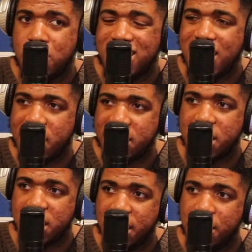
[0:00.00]

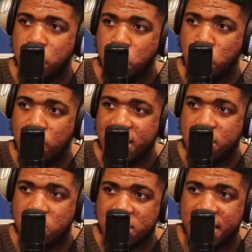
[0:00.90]
tactically you always
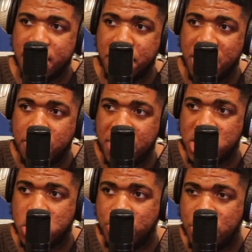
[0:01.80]
looked at the bigger
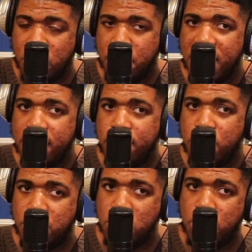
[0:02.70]
picture when you were playing
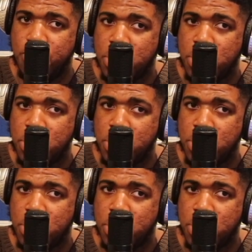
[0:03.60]
football.